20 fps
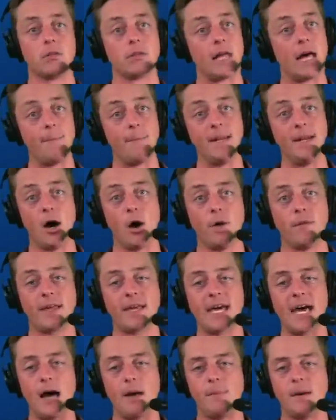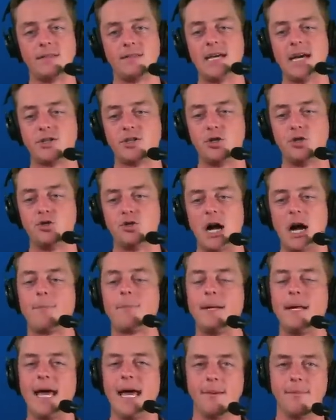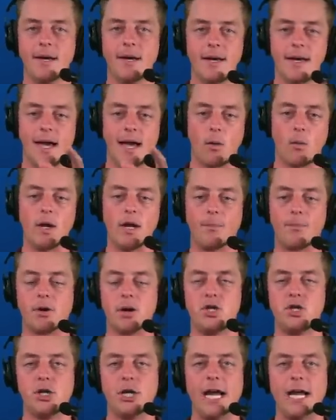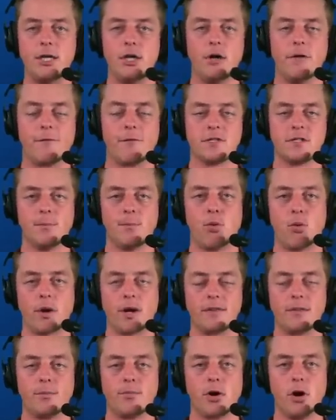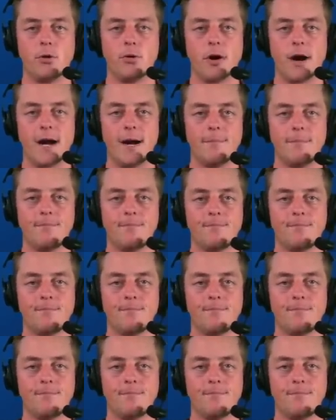Let me know in the comment section, drop a name, and we appreciate you for supporting the program.